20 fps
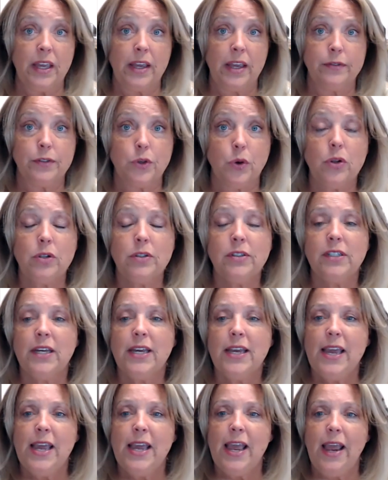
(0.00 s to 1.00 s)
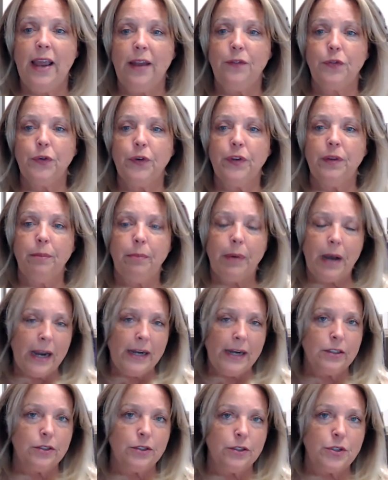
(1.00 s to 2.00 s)
sold, and for the
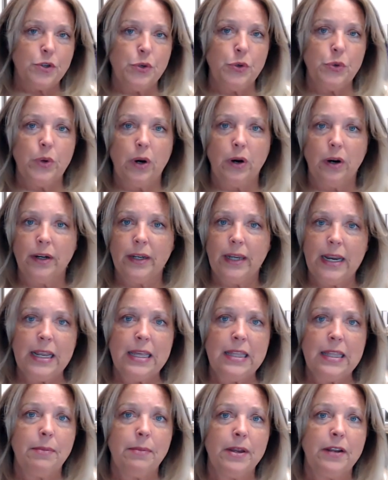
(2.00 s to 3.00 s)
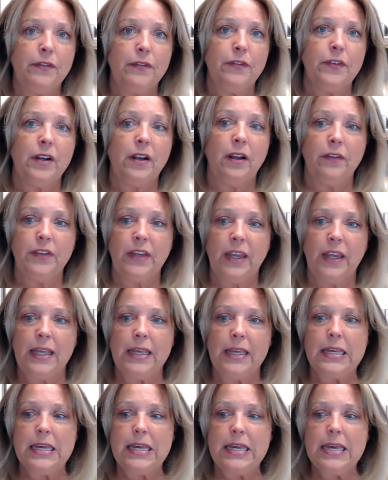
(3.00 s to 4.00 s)
buyers who are getting the benefit of
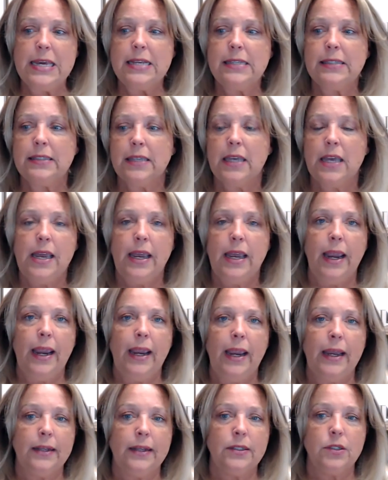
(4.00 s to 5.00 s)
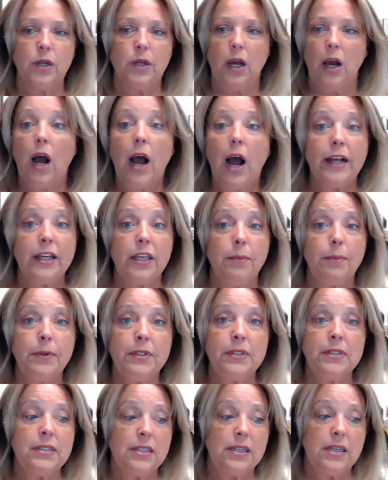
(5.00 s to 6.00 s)
getting keys and
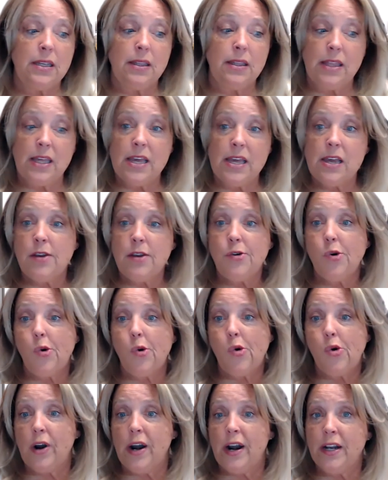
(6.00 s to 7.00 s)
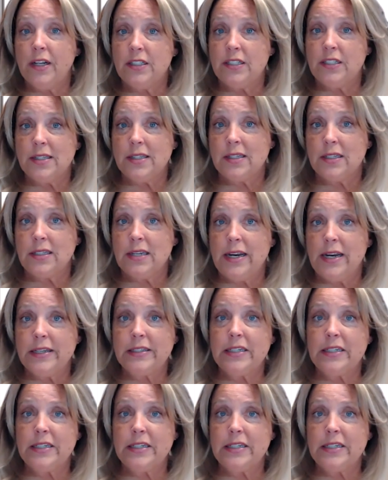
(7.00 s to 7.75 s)
occupancy then or at a designated